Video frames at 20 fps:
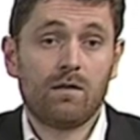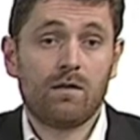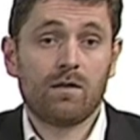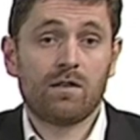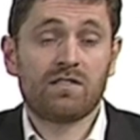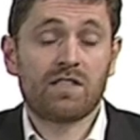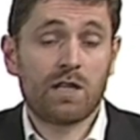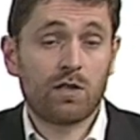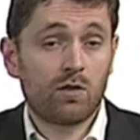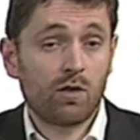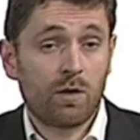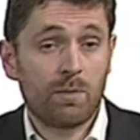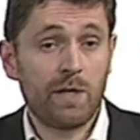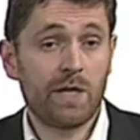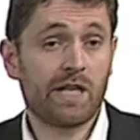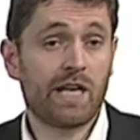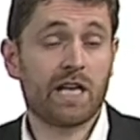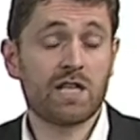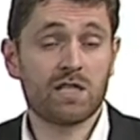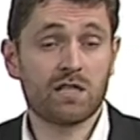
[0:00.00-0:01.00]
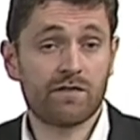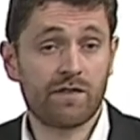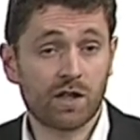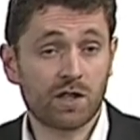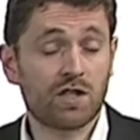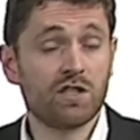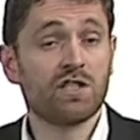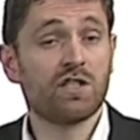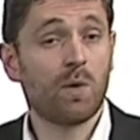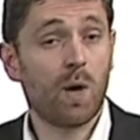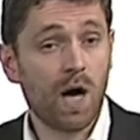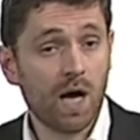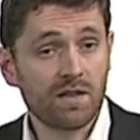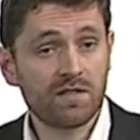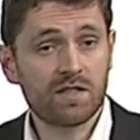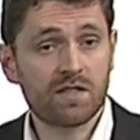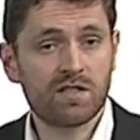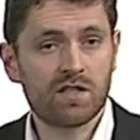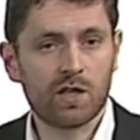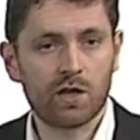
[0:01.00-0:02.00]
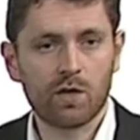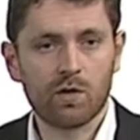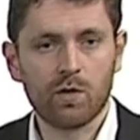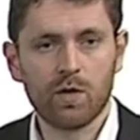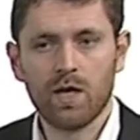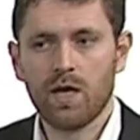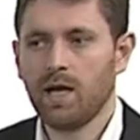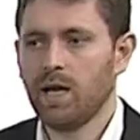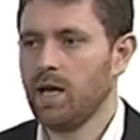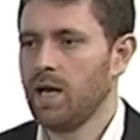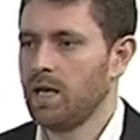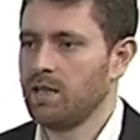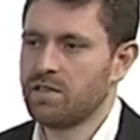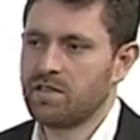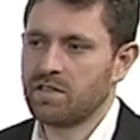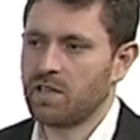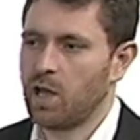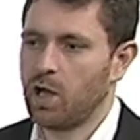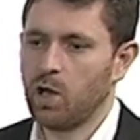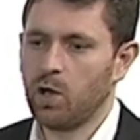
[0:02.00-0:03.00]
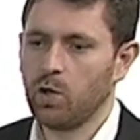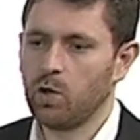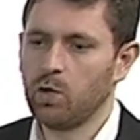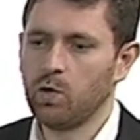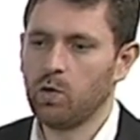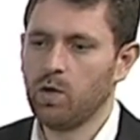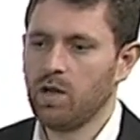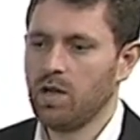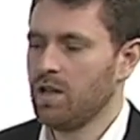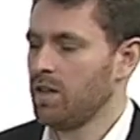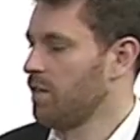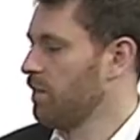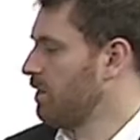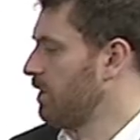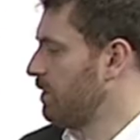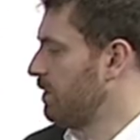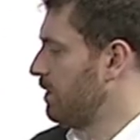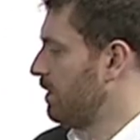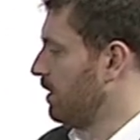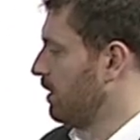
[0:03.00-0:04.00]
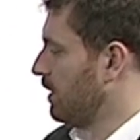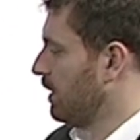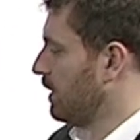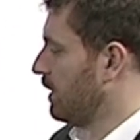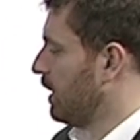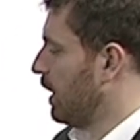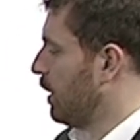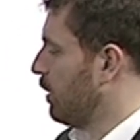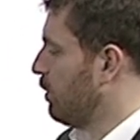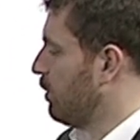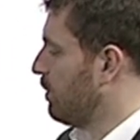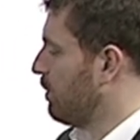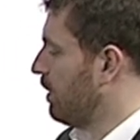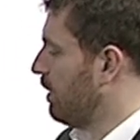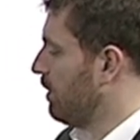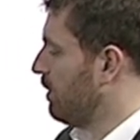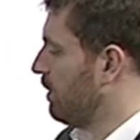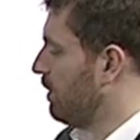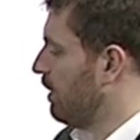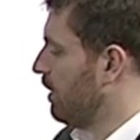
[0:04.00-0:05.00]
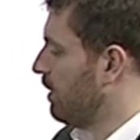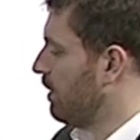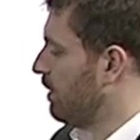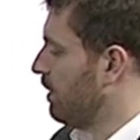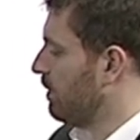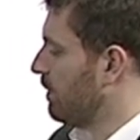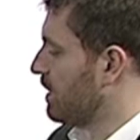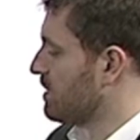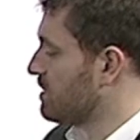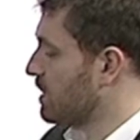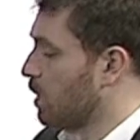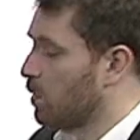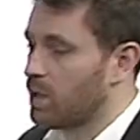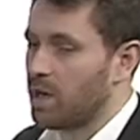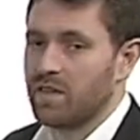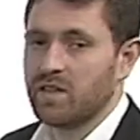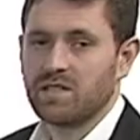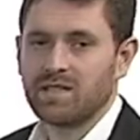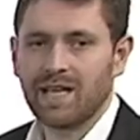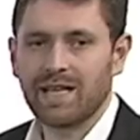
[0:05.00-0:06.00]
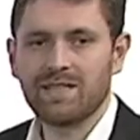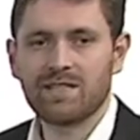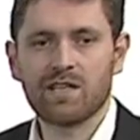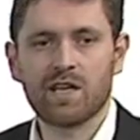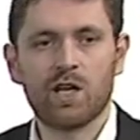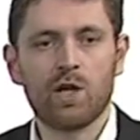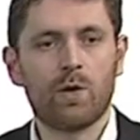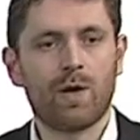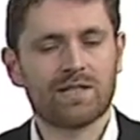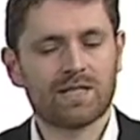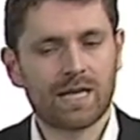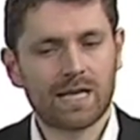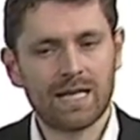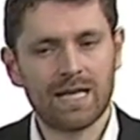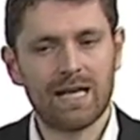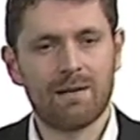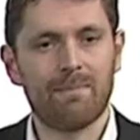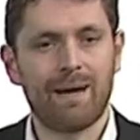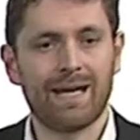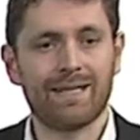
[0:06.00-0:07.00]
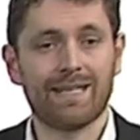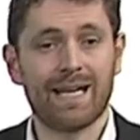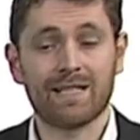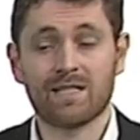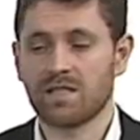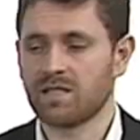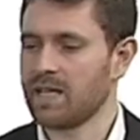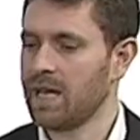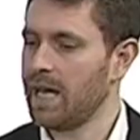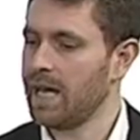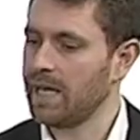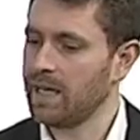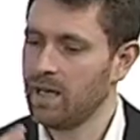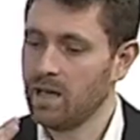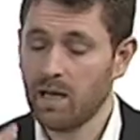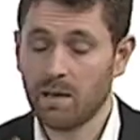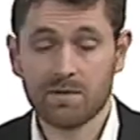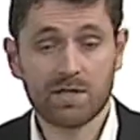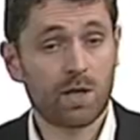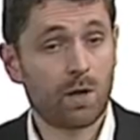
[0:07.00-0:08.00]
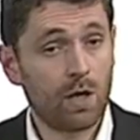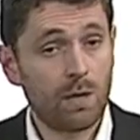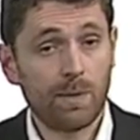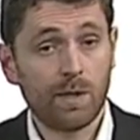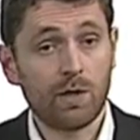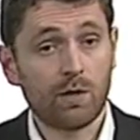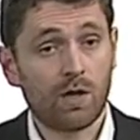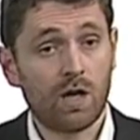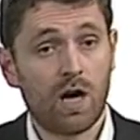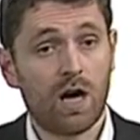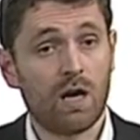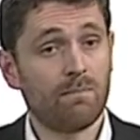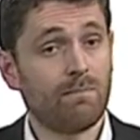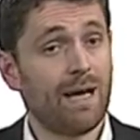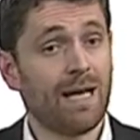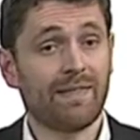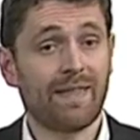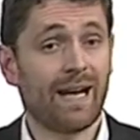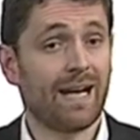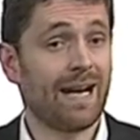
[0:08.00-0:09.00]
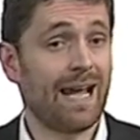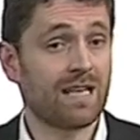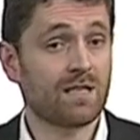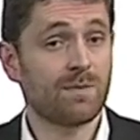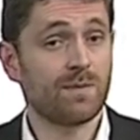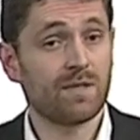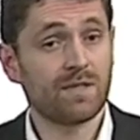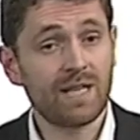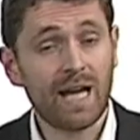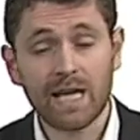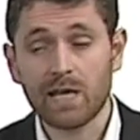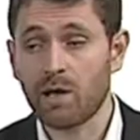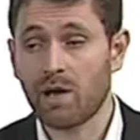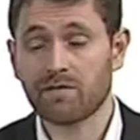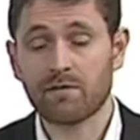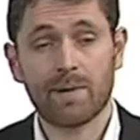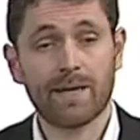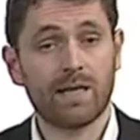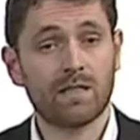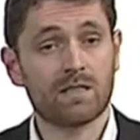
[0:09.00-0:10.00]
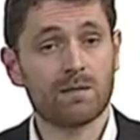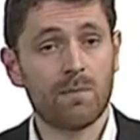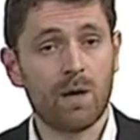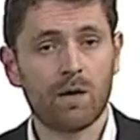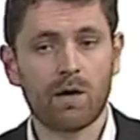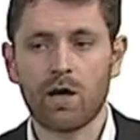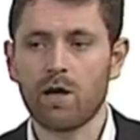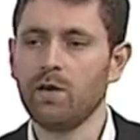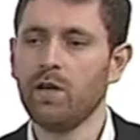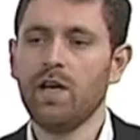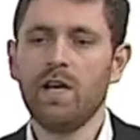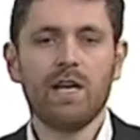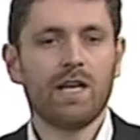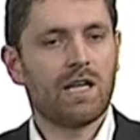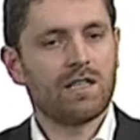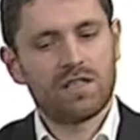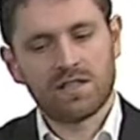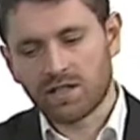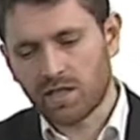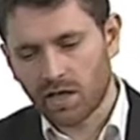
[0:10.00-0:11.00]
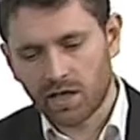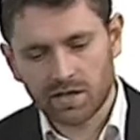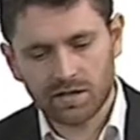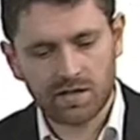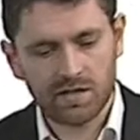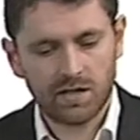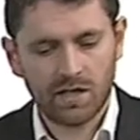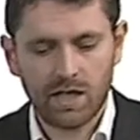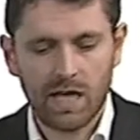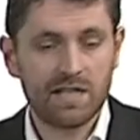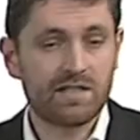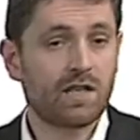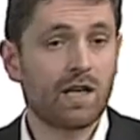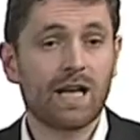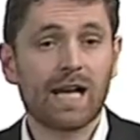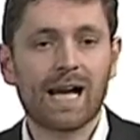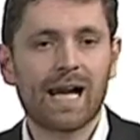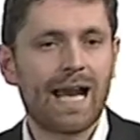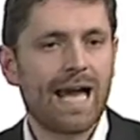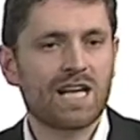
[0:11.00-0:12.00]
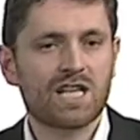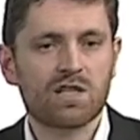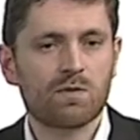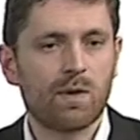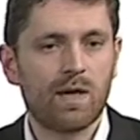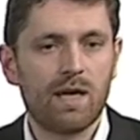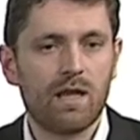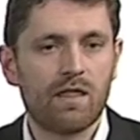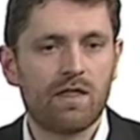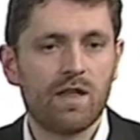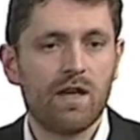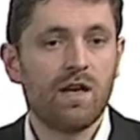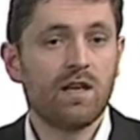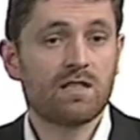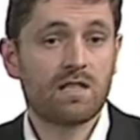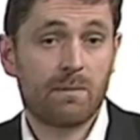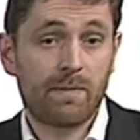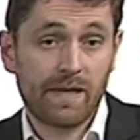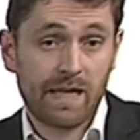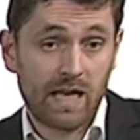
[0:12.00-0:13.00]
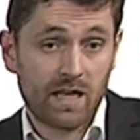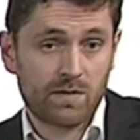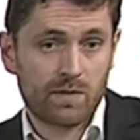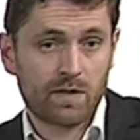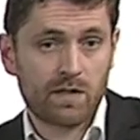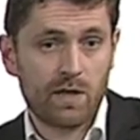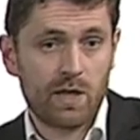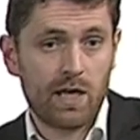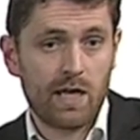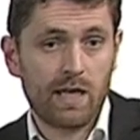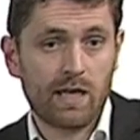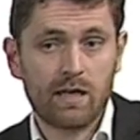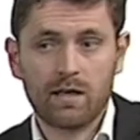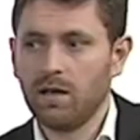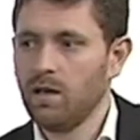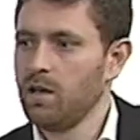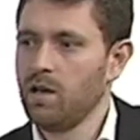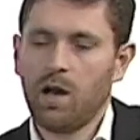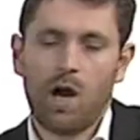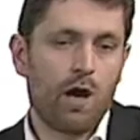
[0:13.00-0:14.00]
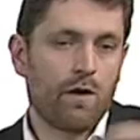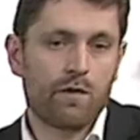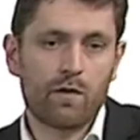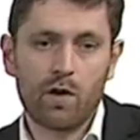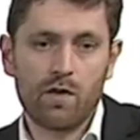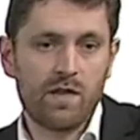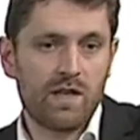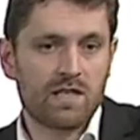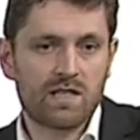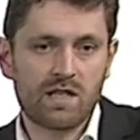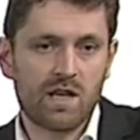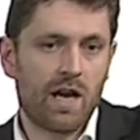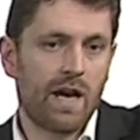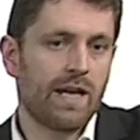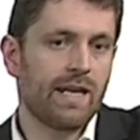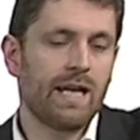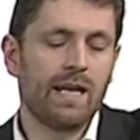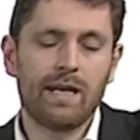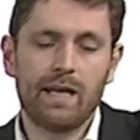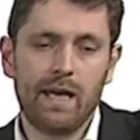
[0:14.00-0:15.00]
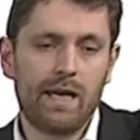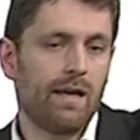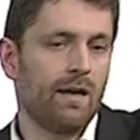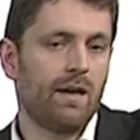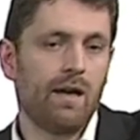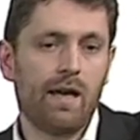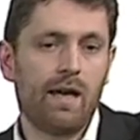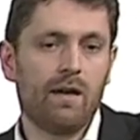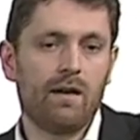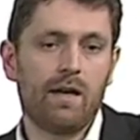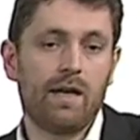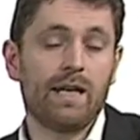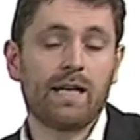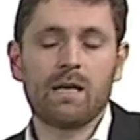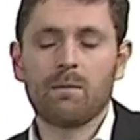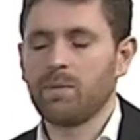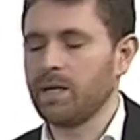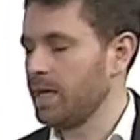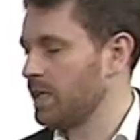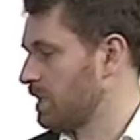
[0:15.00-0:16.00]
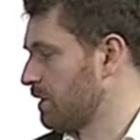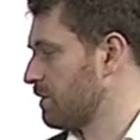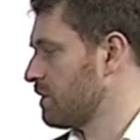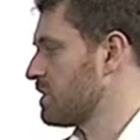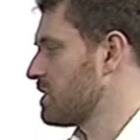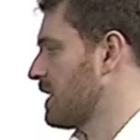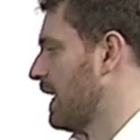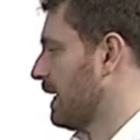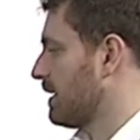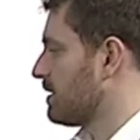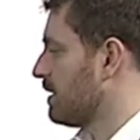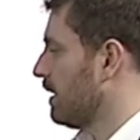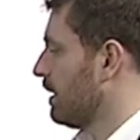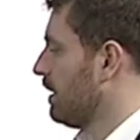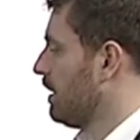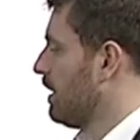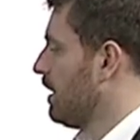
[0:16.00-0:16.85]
central communications function to answer to, and so there's no one at the centre who has a clear mandate to say, sorry, but you can't make that announcement today. You have to make it tomorrow because it's going to clash with something else we're doing over on this side in a completely different sector.